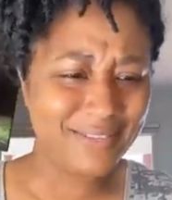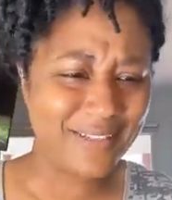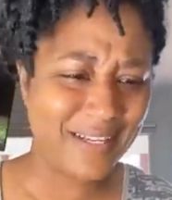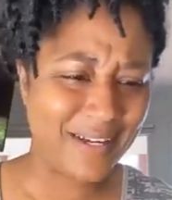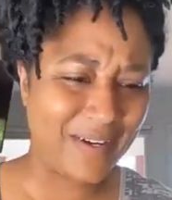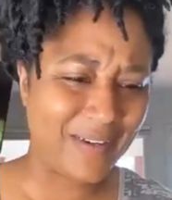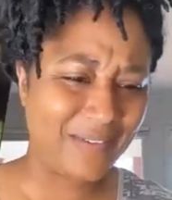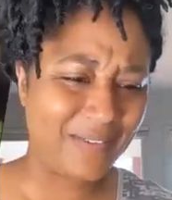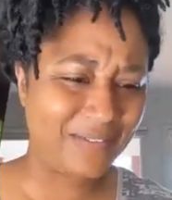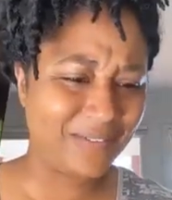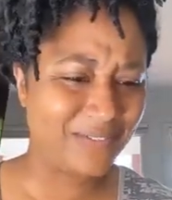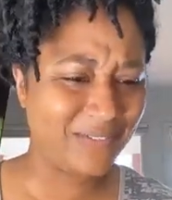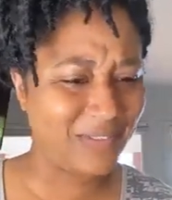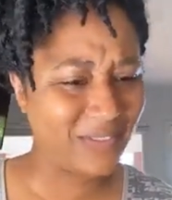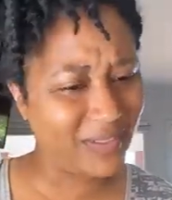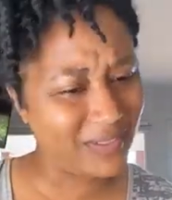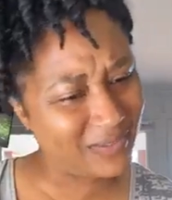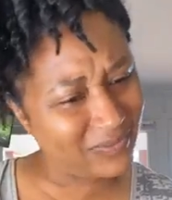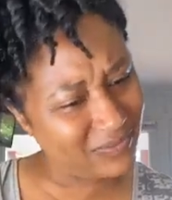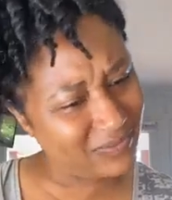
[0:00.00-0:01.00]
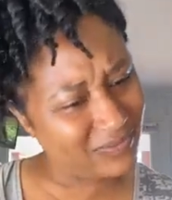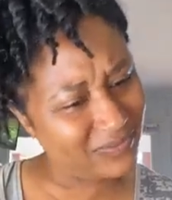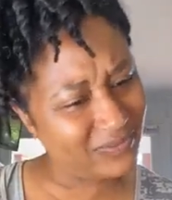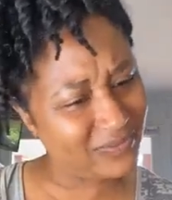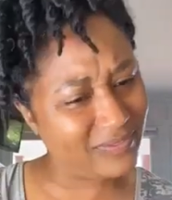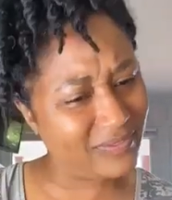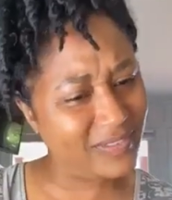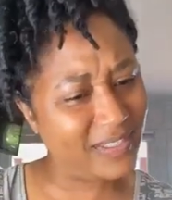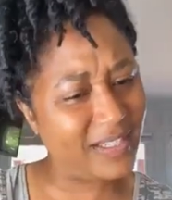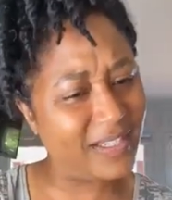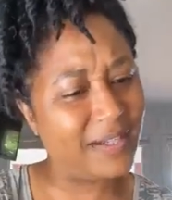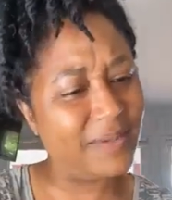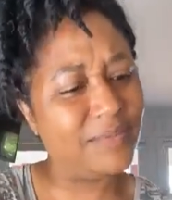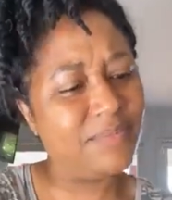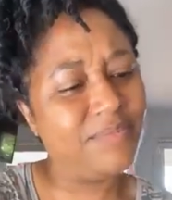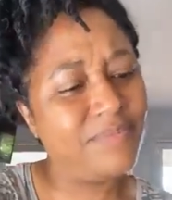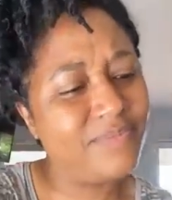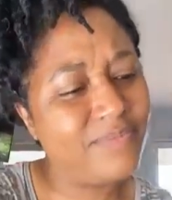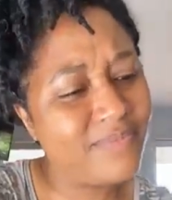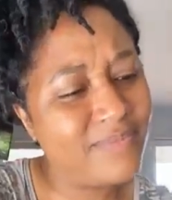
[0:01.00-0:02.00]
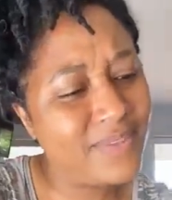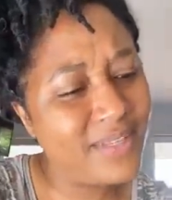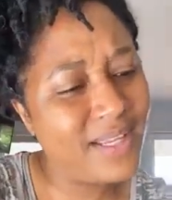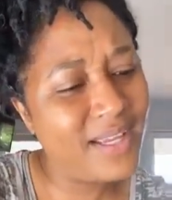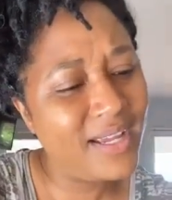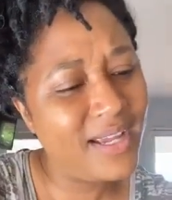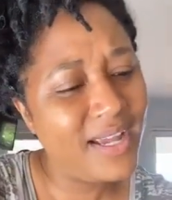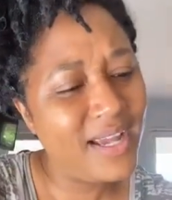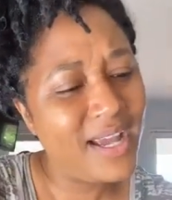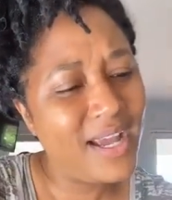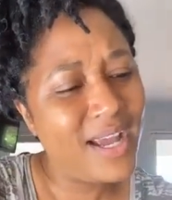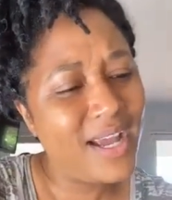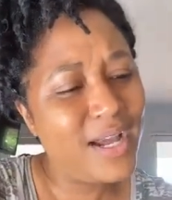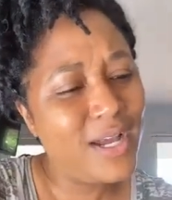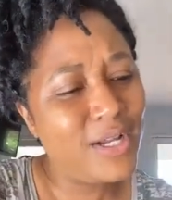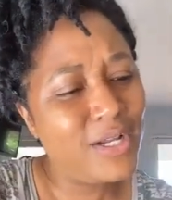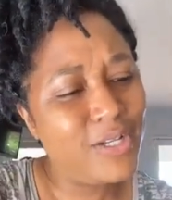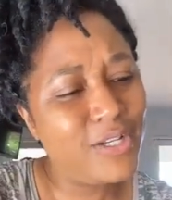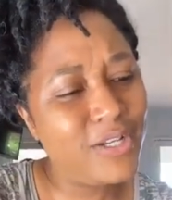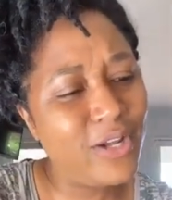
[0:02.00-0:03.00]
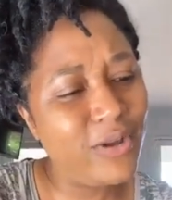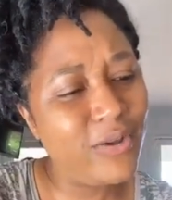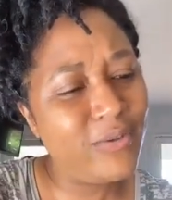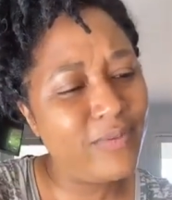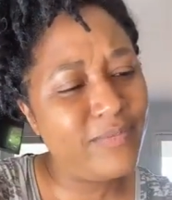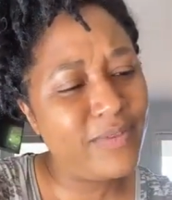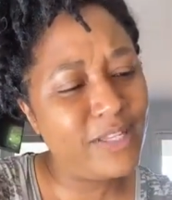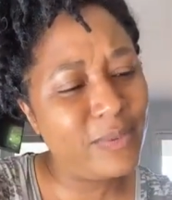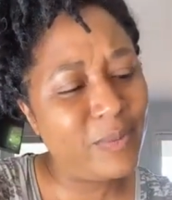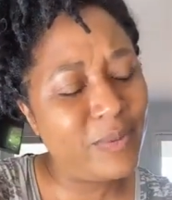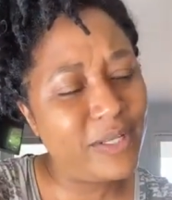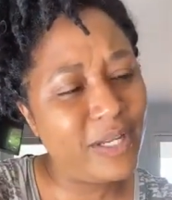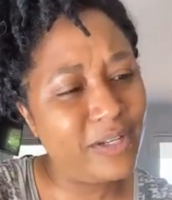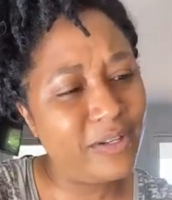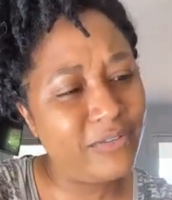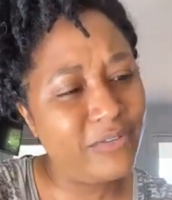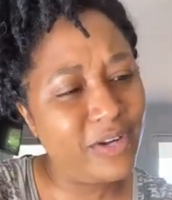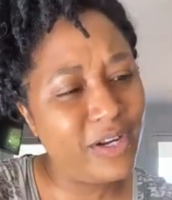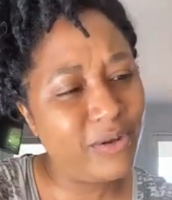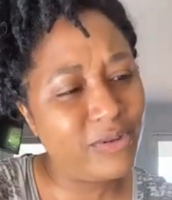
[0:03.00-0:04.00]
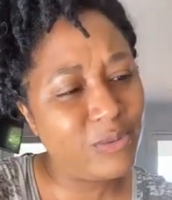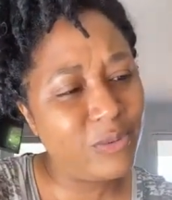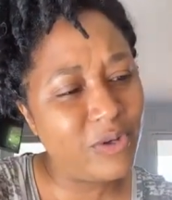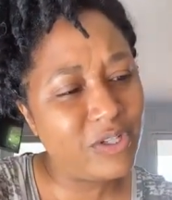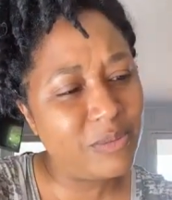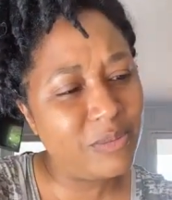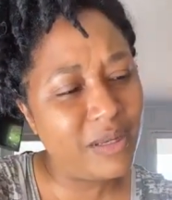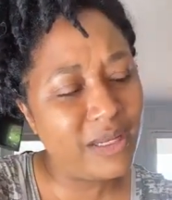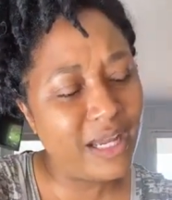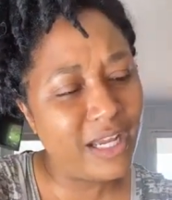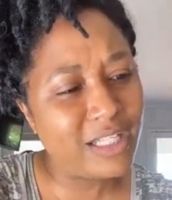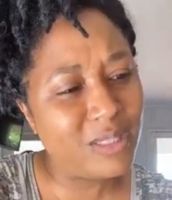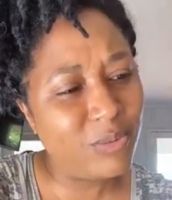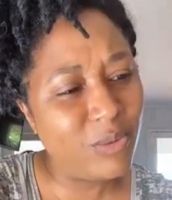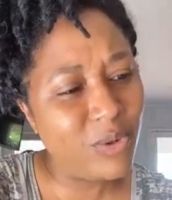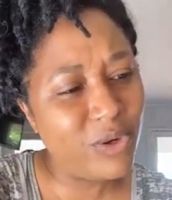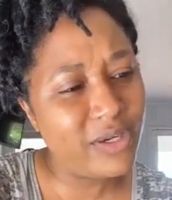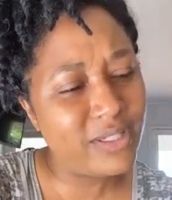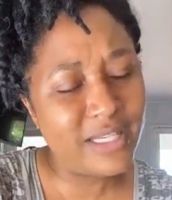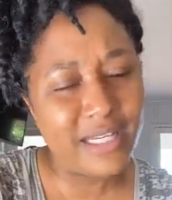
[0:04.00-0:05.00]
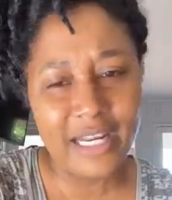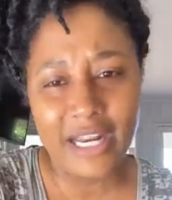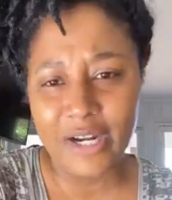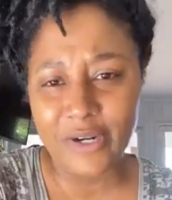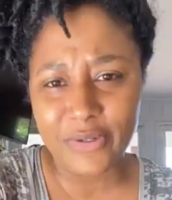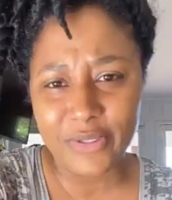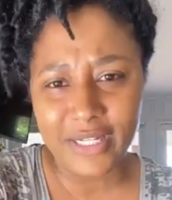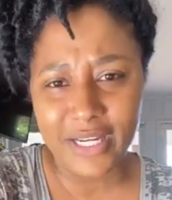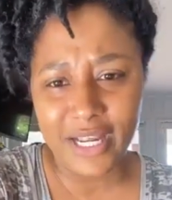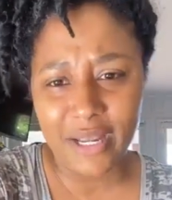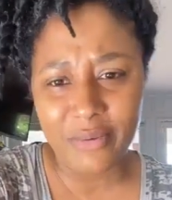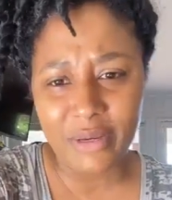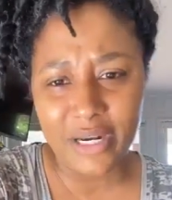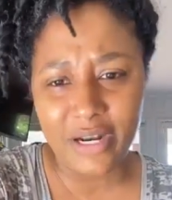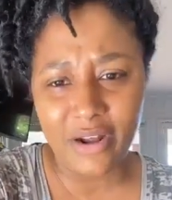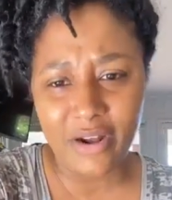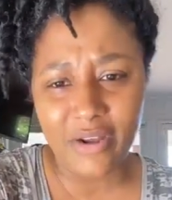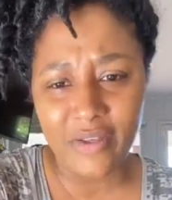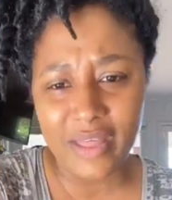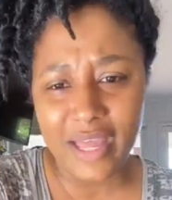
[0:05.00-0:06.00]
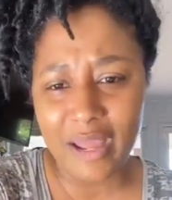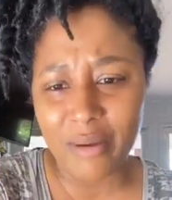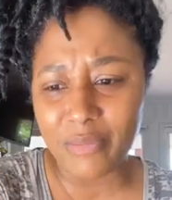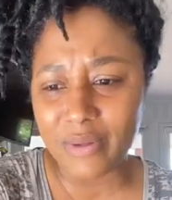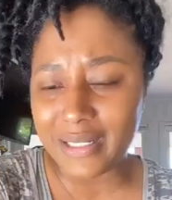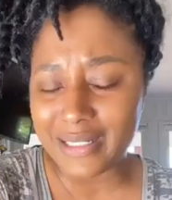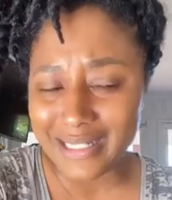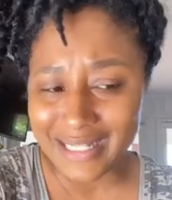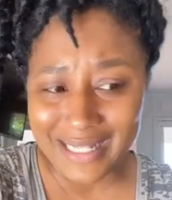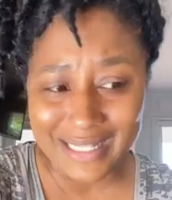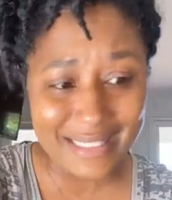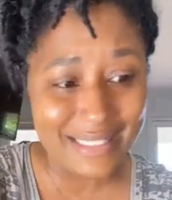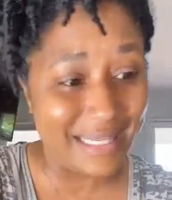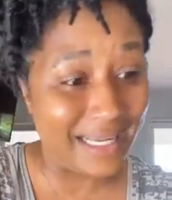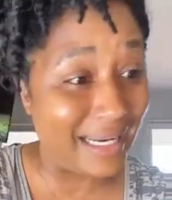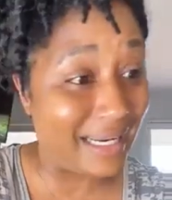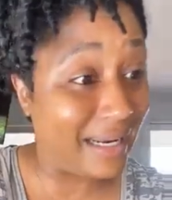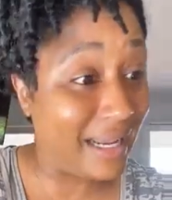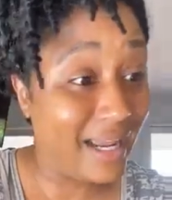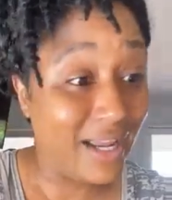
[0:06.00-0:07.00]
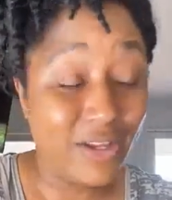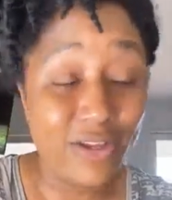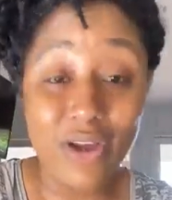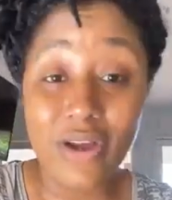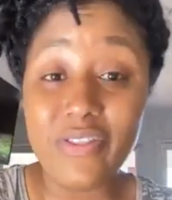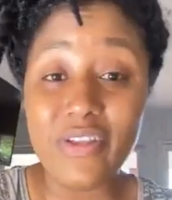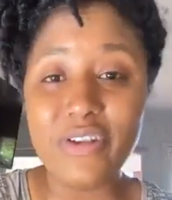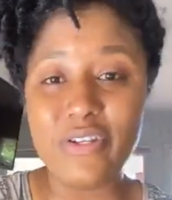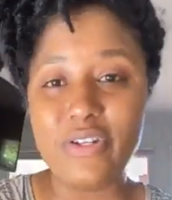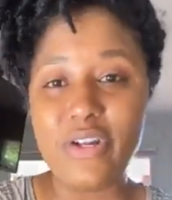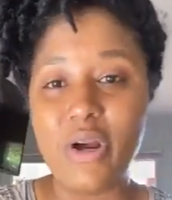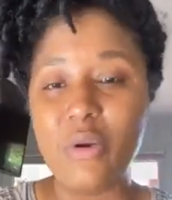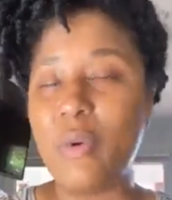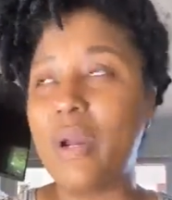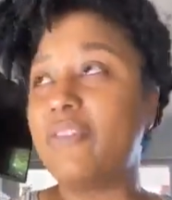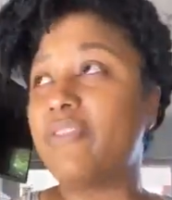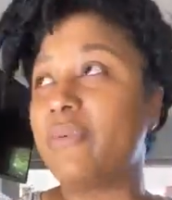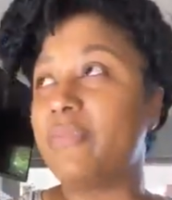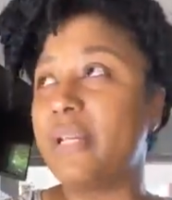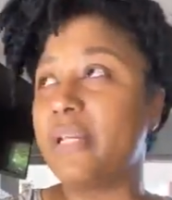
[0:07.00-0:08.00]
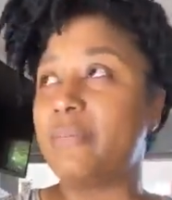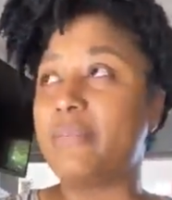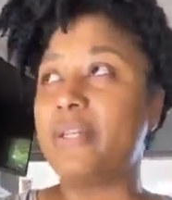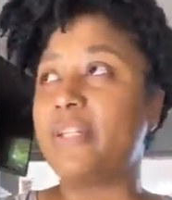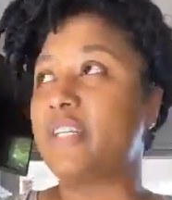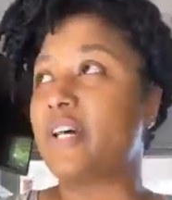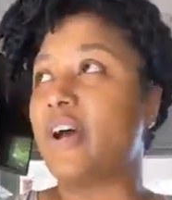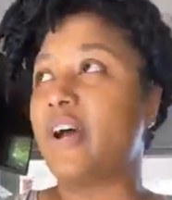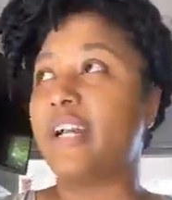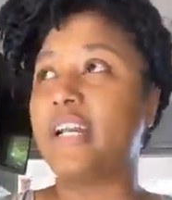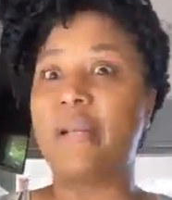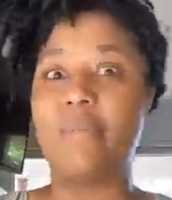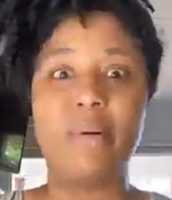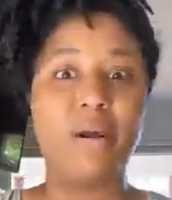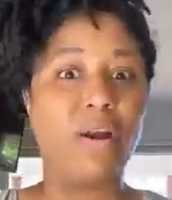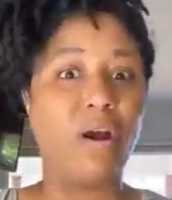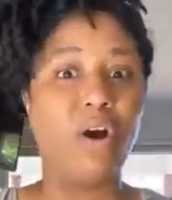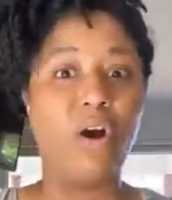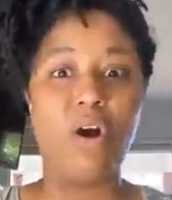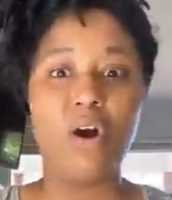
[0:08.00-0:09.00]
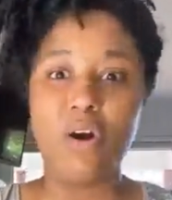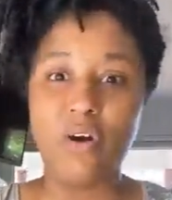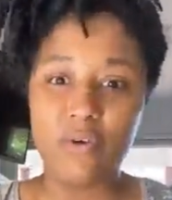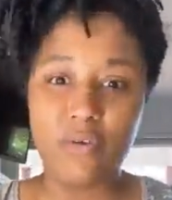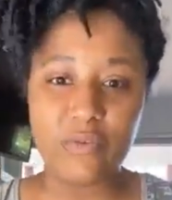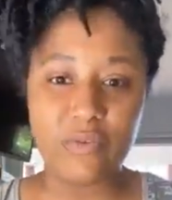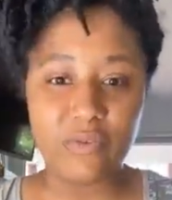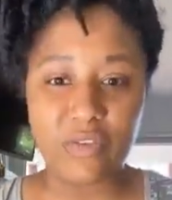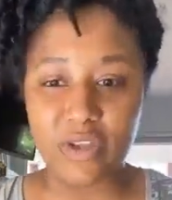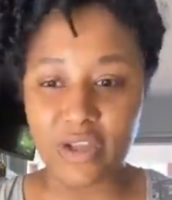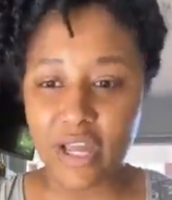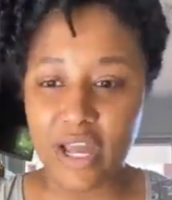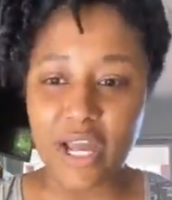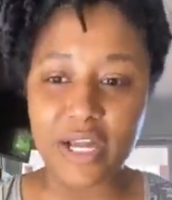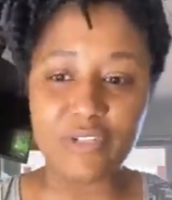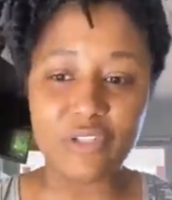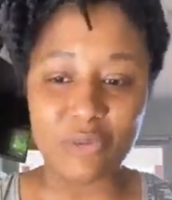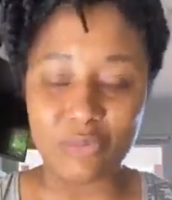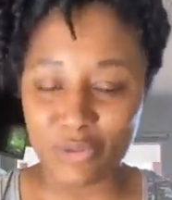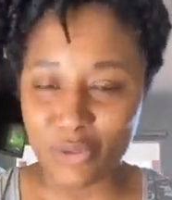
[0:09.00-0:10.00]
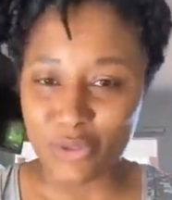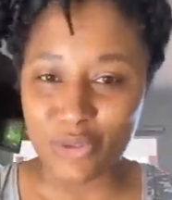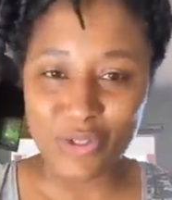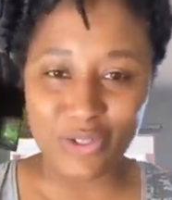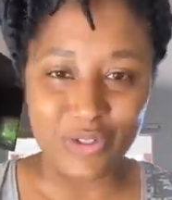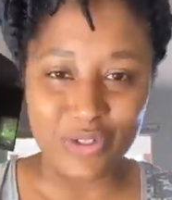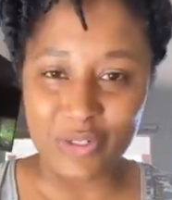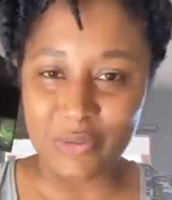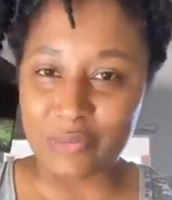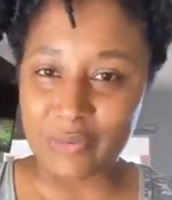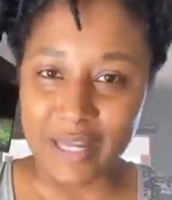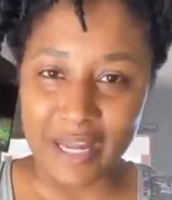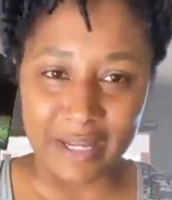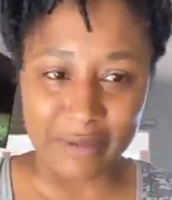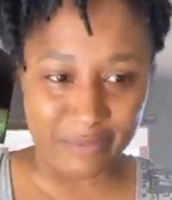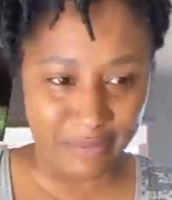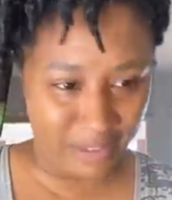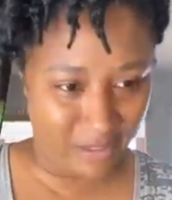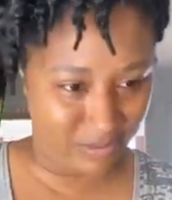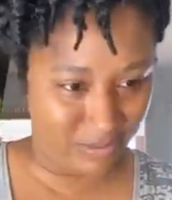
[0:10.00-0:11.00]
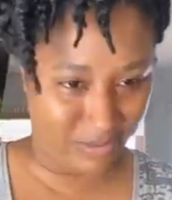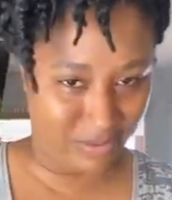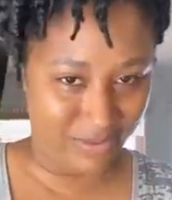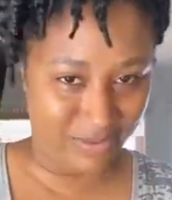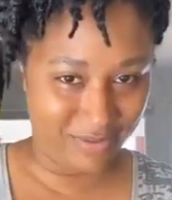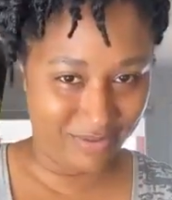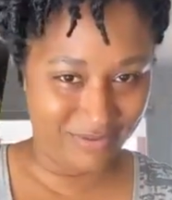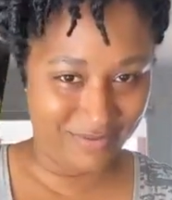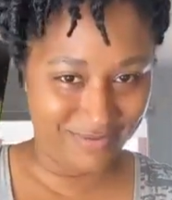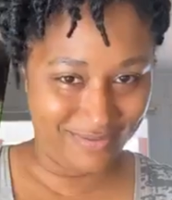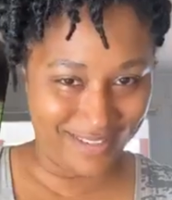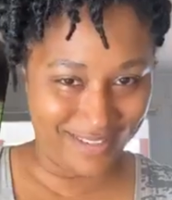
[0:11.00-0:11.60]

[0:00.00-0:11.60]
Okay. Well, okay. So this particular video is supposed to be like sports and entertainment and all that. But listen, y'all, there's no way for me to be talking about all the contributions of black people.